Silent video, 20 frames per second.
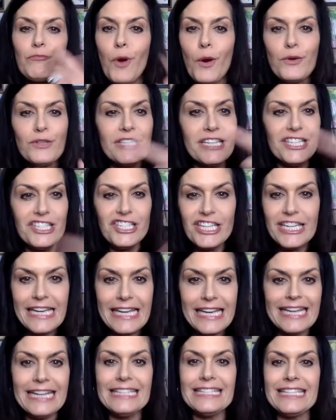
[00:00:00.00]
rosy
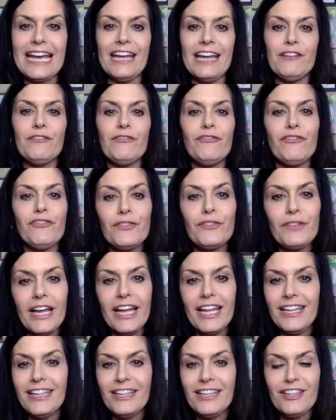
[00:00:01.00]
cheeked and
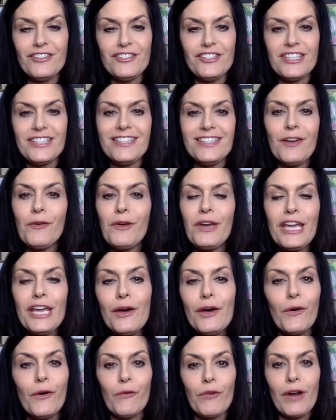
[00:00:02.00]
and they're just so
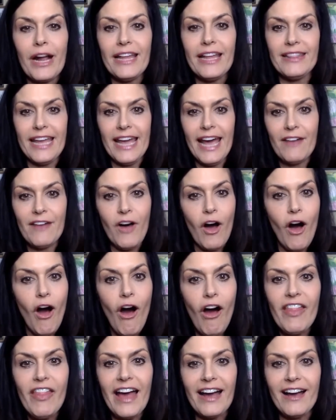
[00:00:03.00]
cute, right? They have
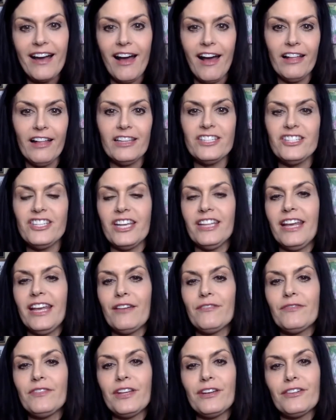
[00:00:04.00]
all that collagen. They
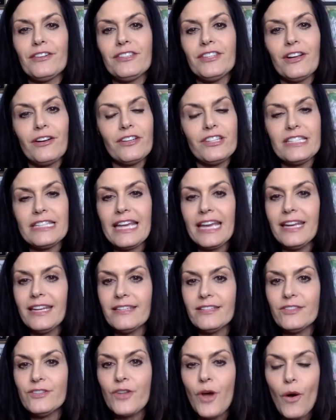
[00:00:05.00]
have their their skin
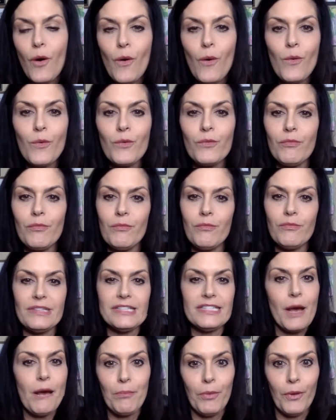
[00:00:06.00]
is so
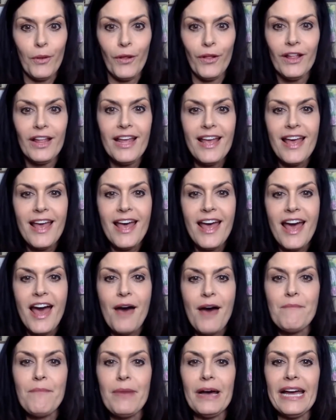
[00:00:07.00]
supple.
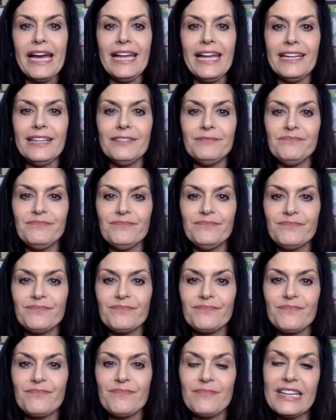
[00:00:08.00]
But
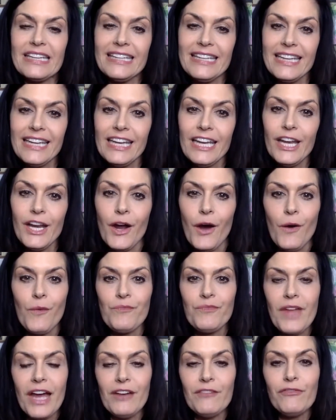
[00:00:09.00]
you
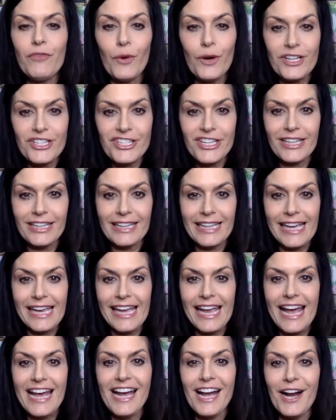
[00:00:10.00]
know,
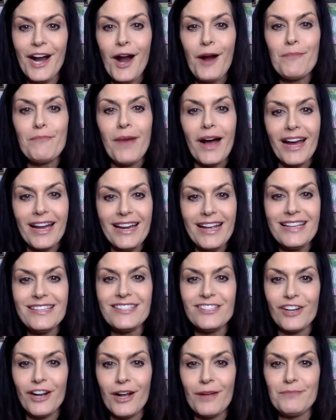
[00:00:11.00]
unfortunately, our body
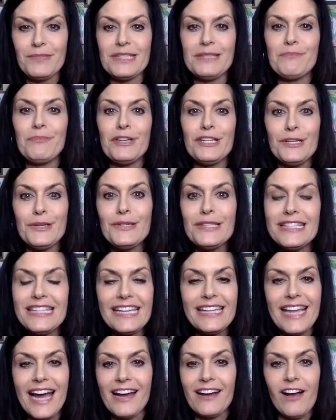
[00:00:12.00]
stops
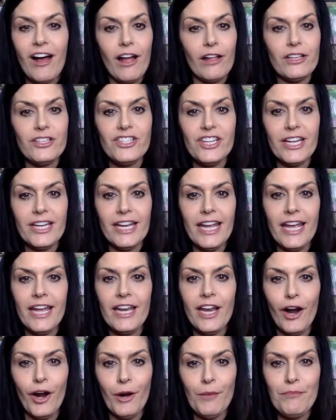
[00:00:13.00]
producing that collagen
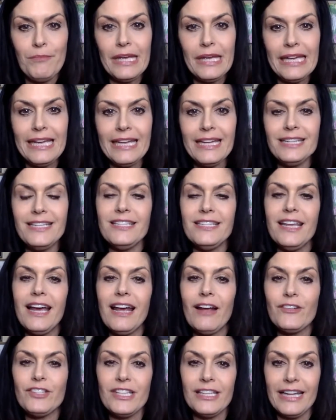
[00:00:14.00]
in our mid
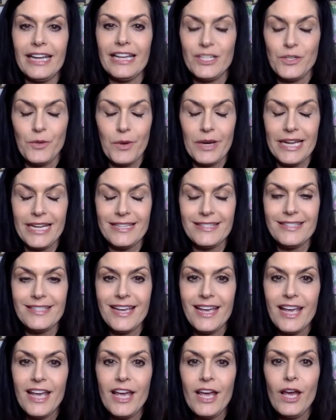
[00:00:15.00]
to late 20s,
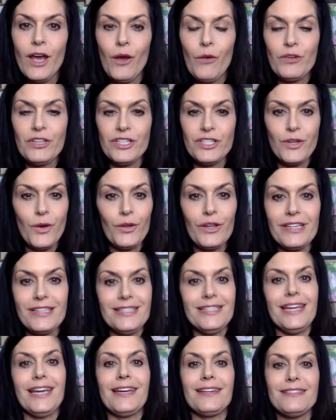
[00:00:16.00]
which totally
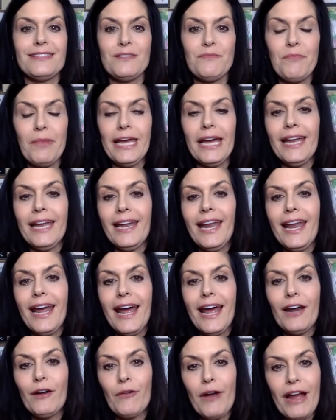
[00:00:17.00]
stinks. But
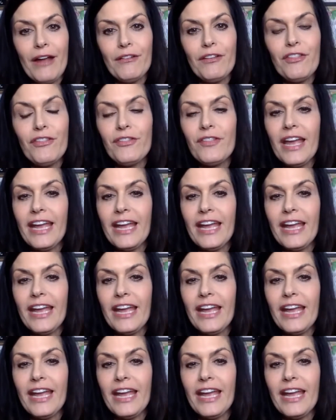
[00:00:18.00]
at around